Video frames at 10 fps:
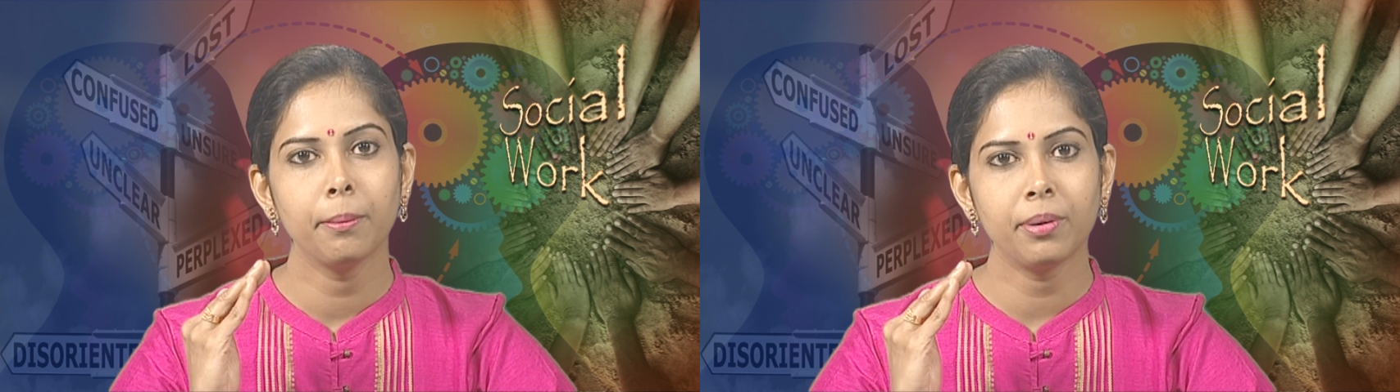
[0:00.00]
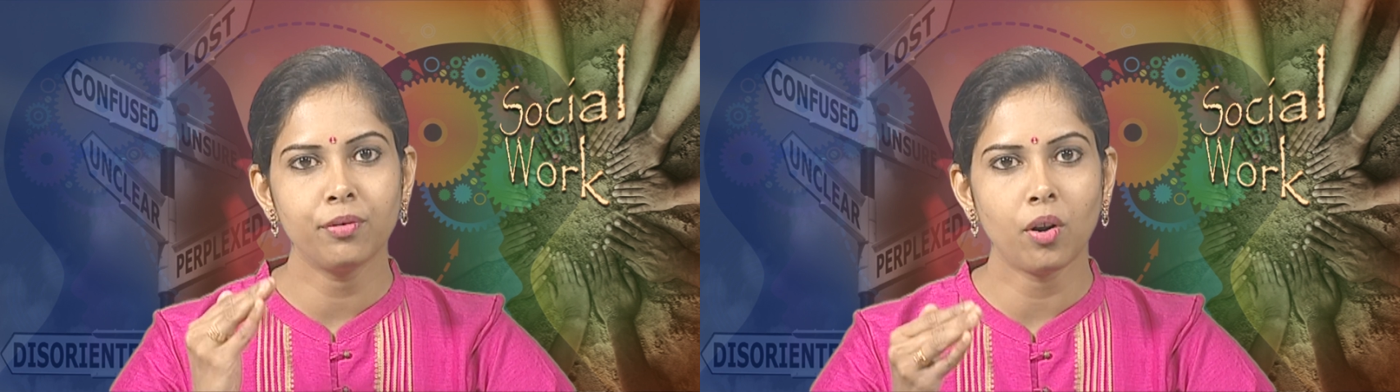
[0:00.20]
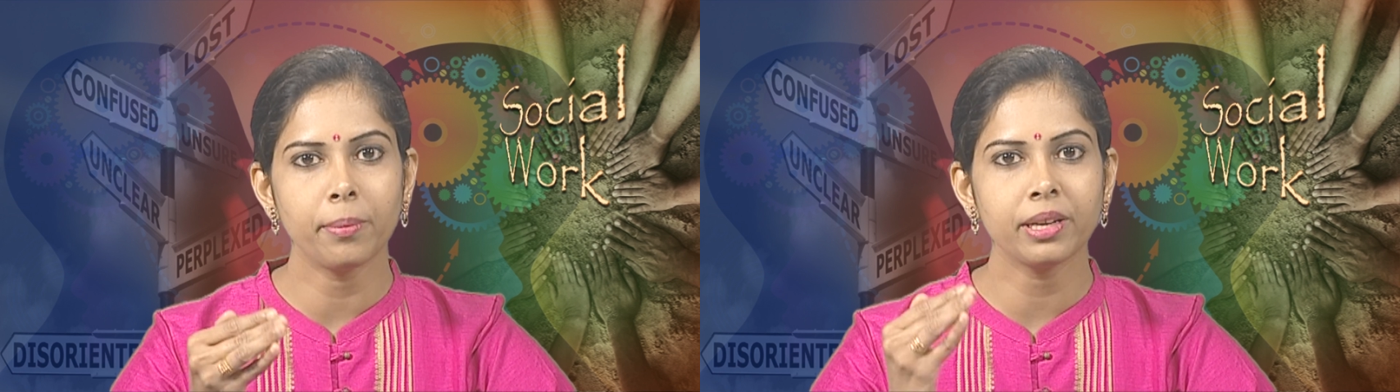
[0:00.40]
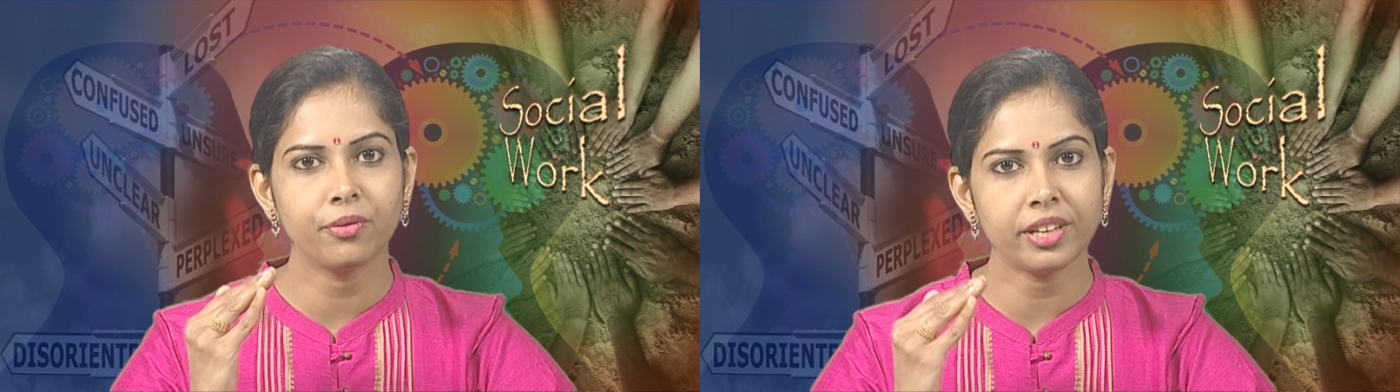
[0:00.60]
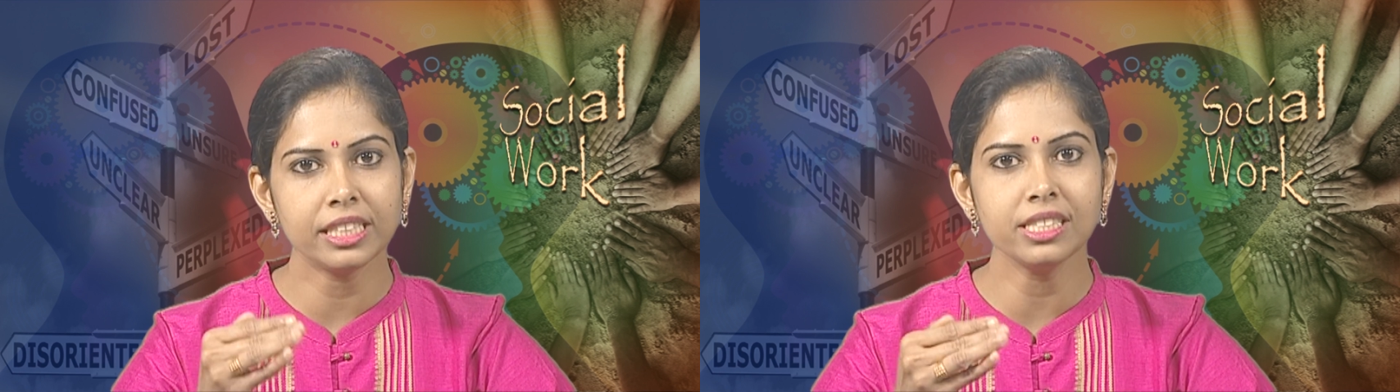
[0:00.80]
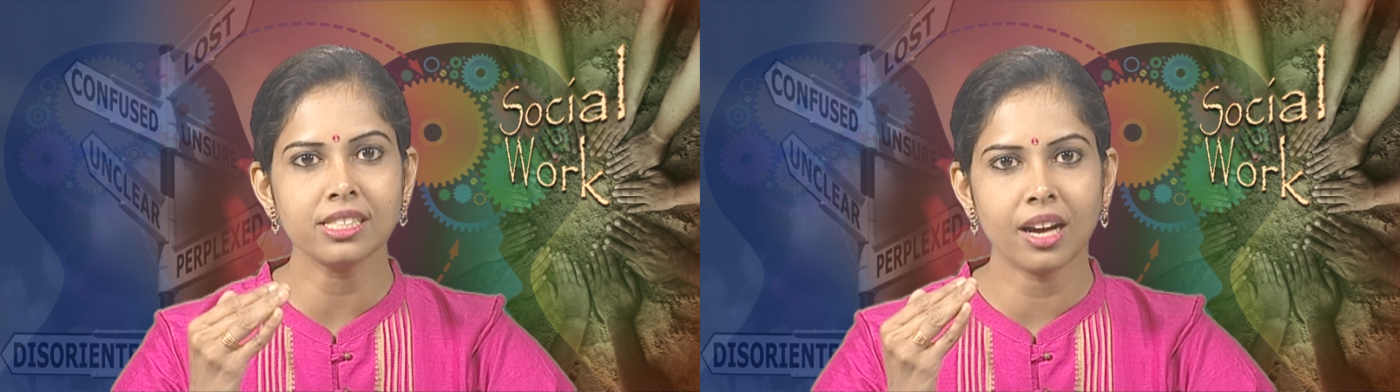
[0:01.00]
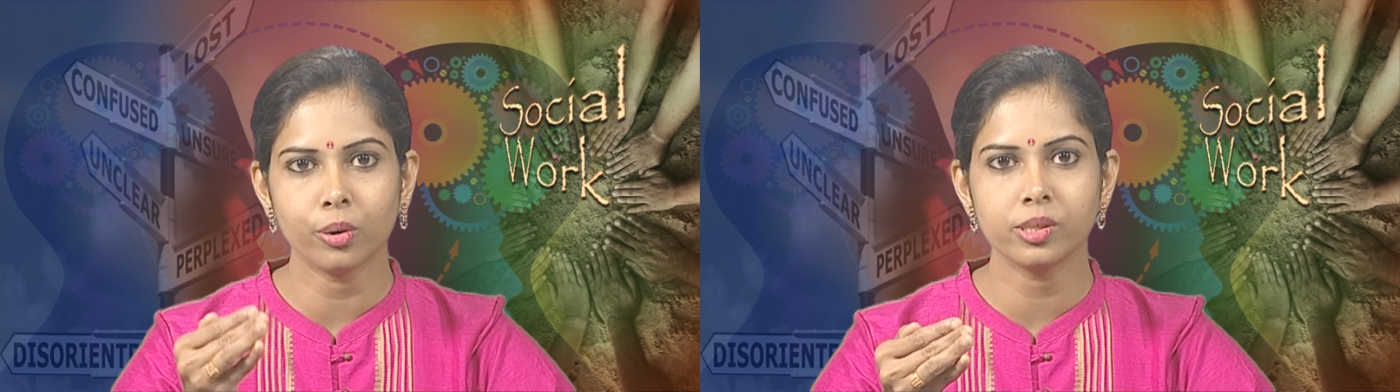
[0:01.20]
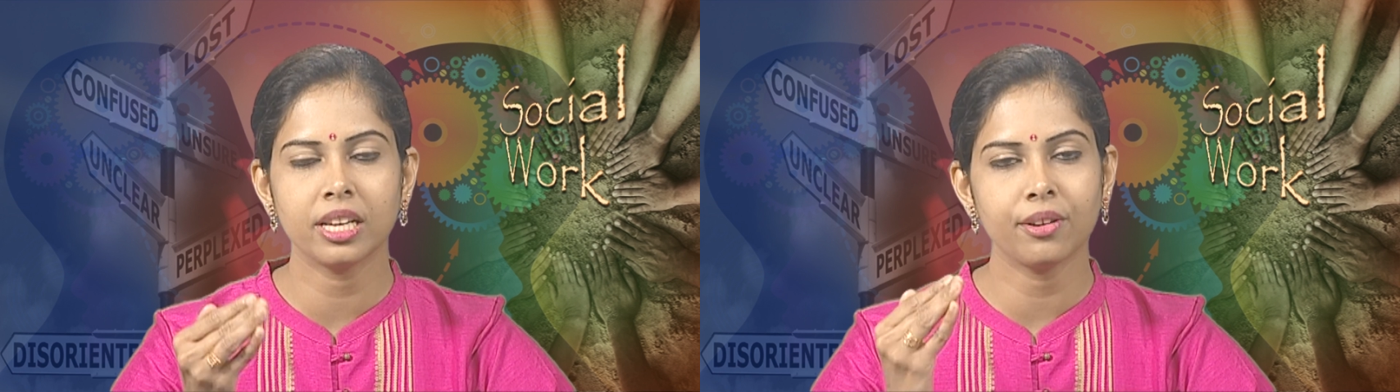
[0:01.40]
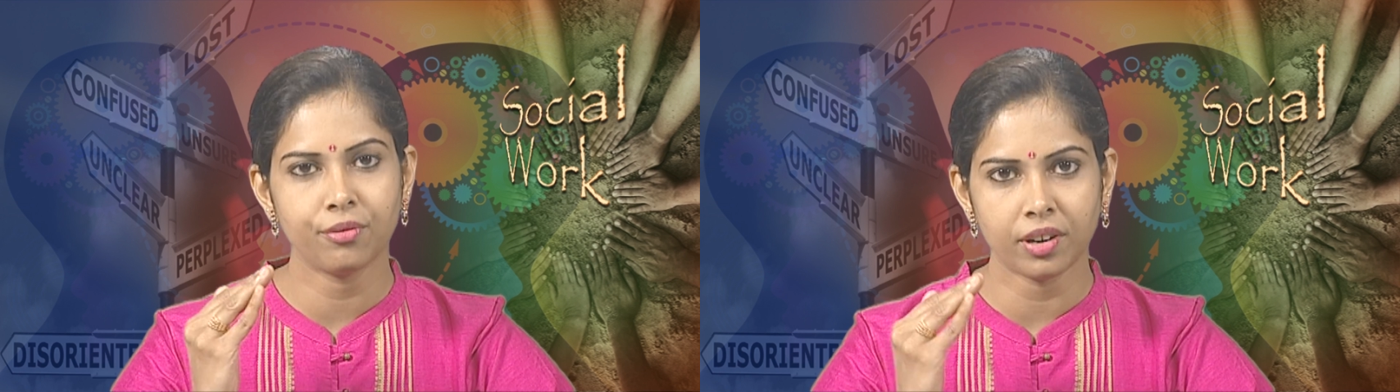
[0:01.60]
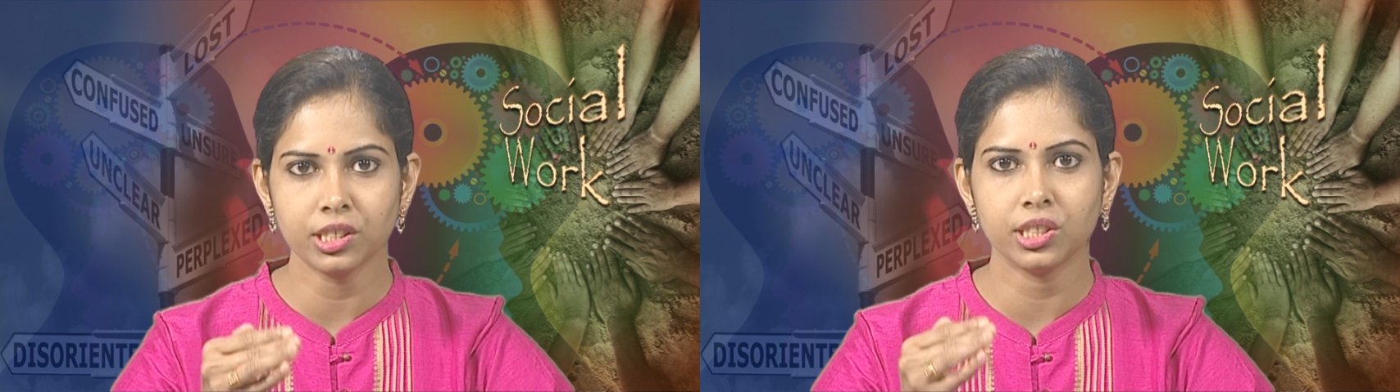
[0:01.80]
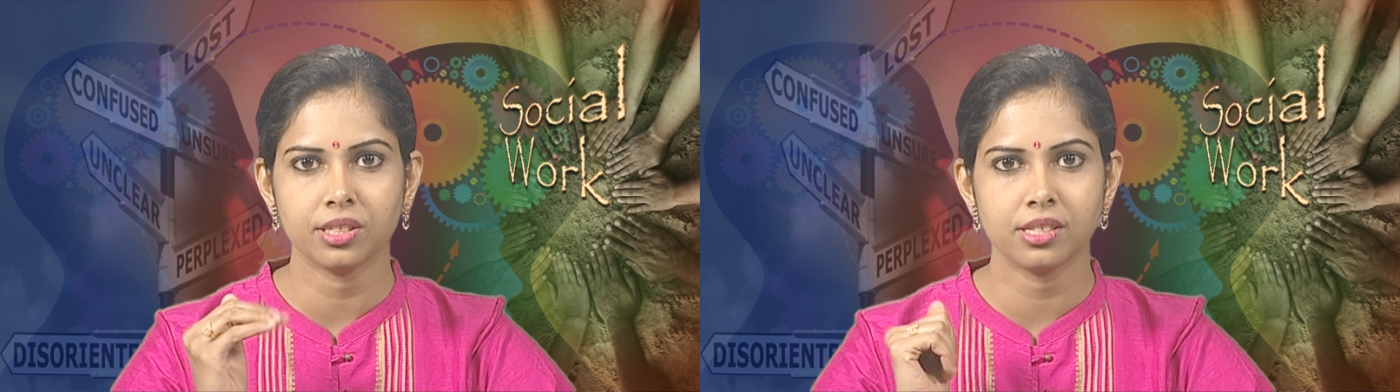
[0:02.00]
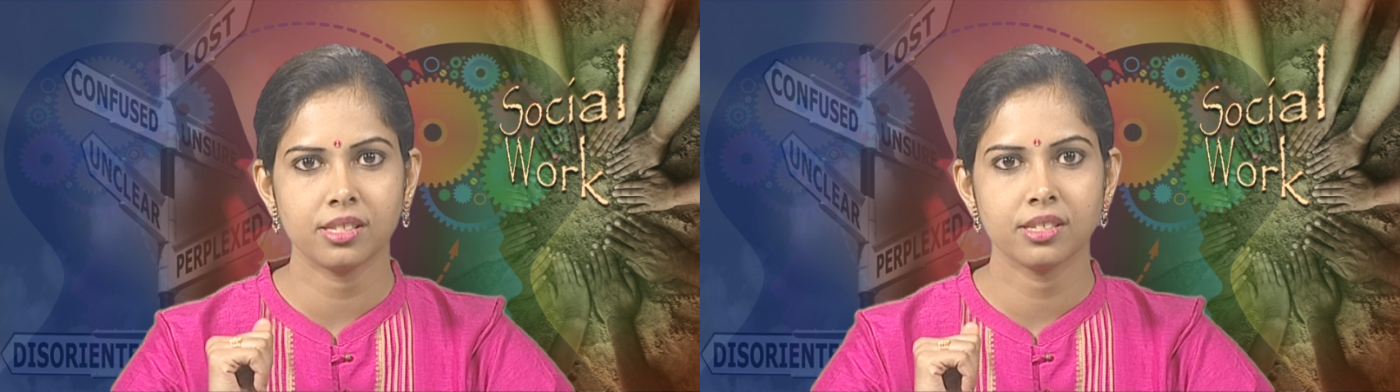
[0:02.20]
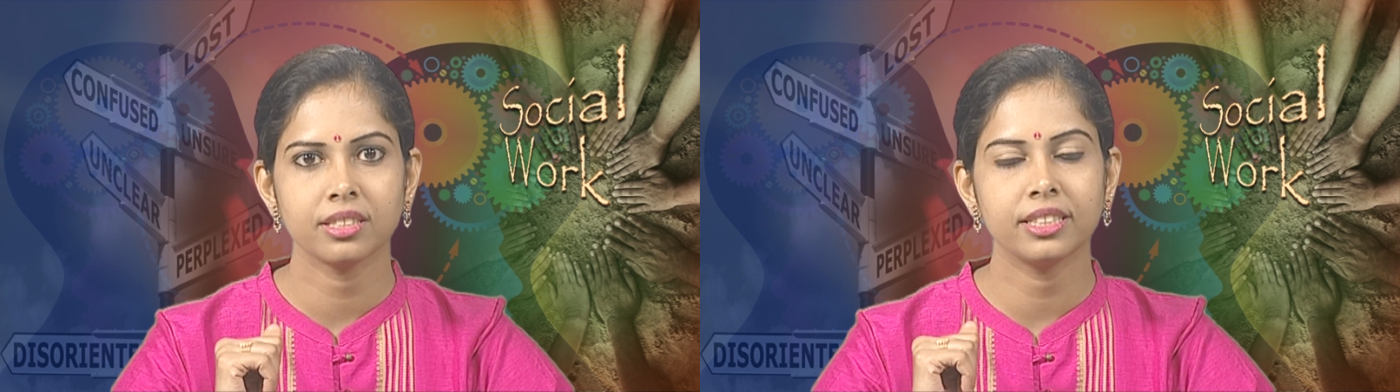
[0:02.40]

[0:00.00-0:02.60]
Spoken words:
performing various counseling functions.